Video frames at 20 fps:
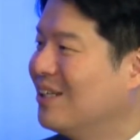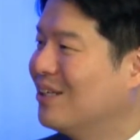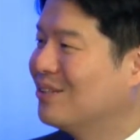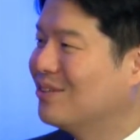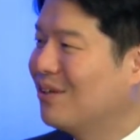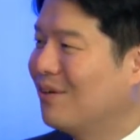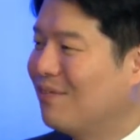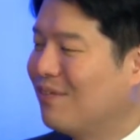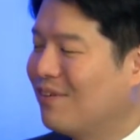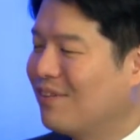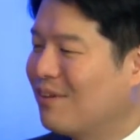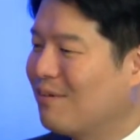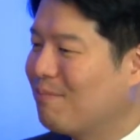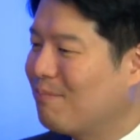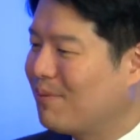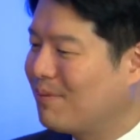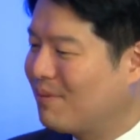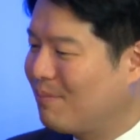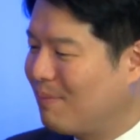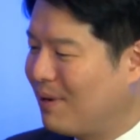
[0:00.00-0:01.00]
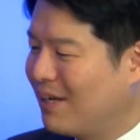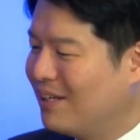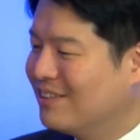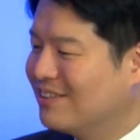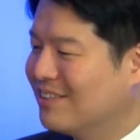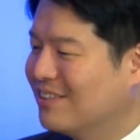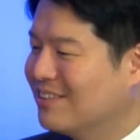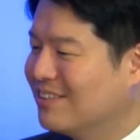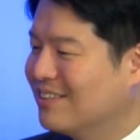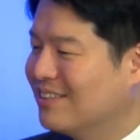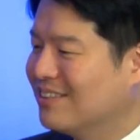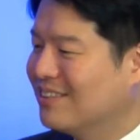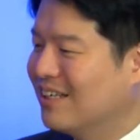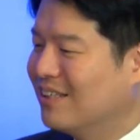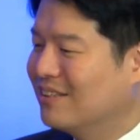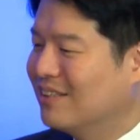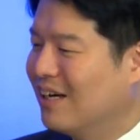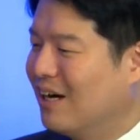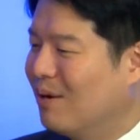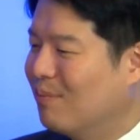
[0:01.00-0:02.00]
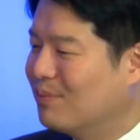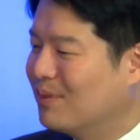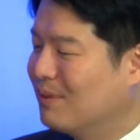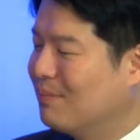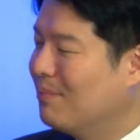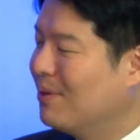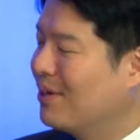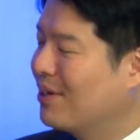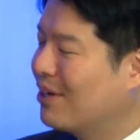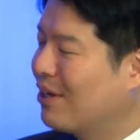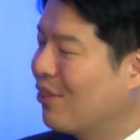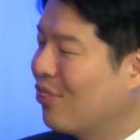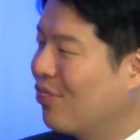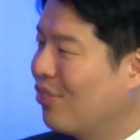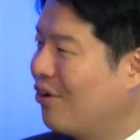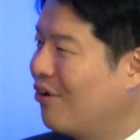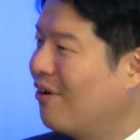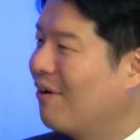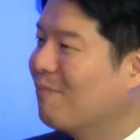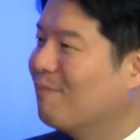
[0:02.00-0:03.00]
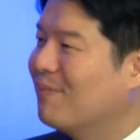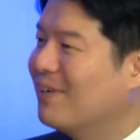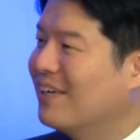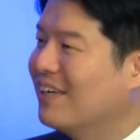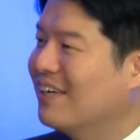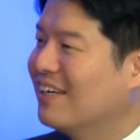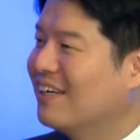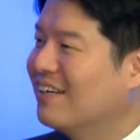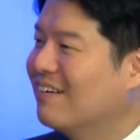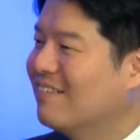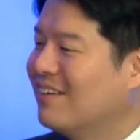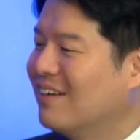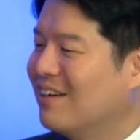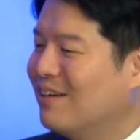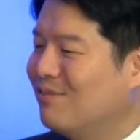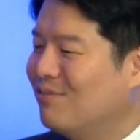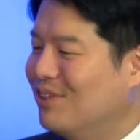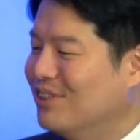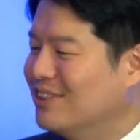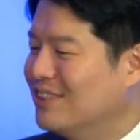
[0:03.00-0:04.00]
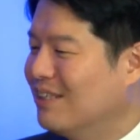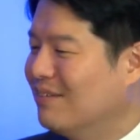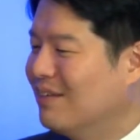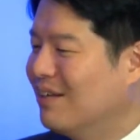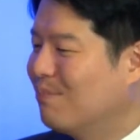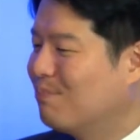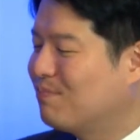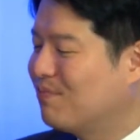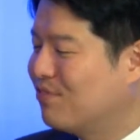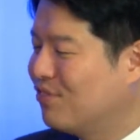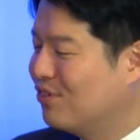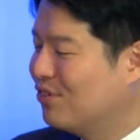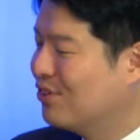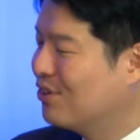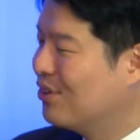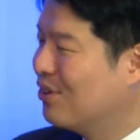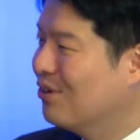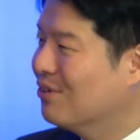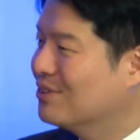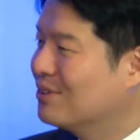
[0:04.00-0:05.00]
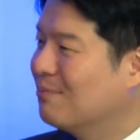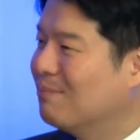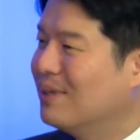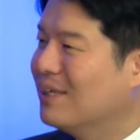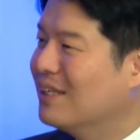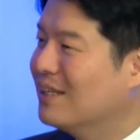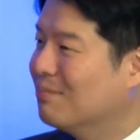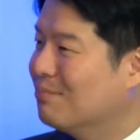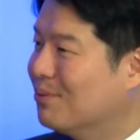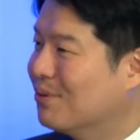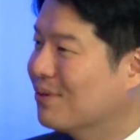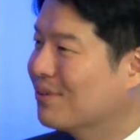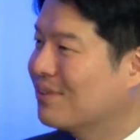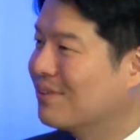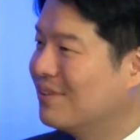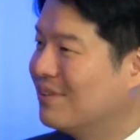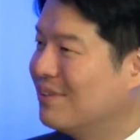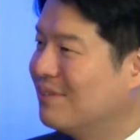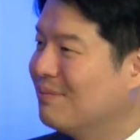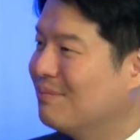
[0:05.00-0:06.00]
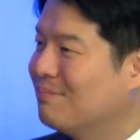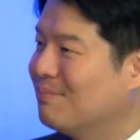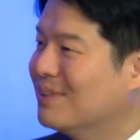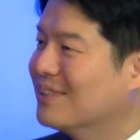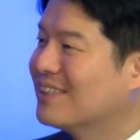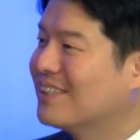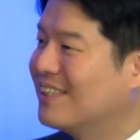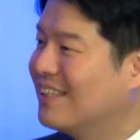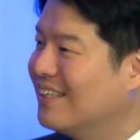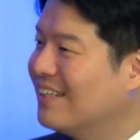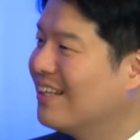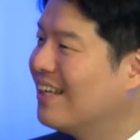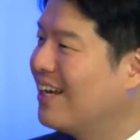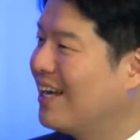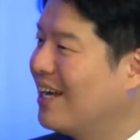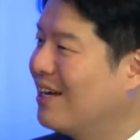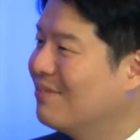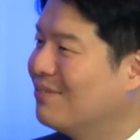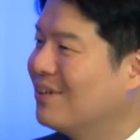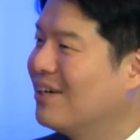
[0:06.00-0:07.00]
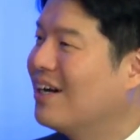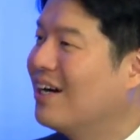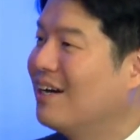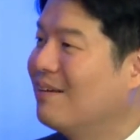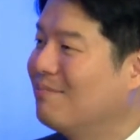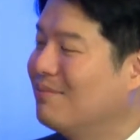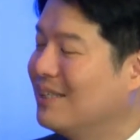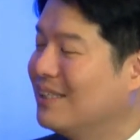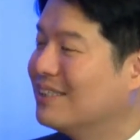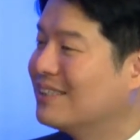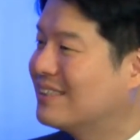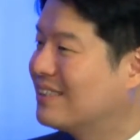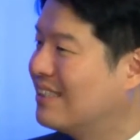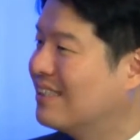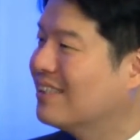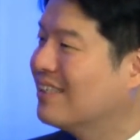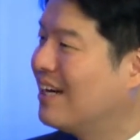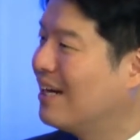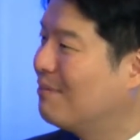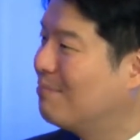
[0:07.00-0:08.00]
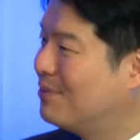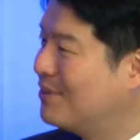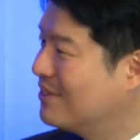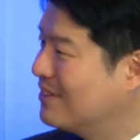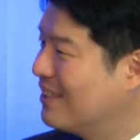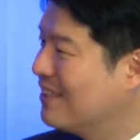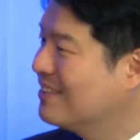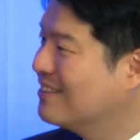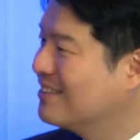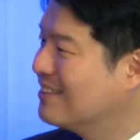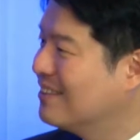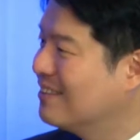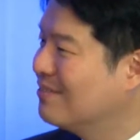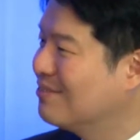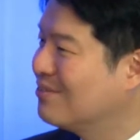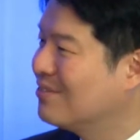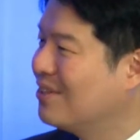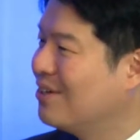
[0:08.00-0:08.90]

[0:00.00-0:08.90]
So if the patient is on optimal therapy, receives a full dose beta blocker, but still is still hypertensive,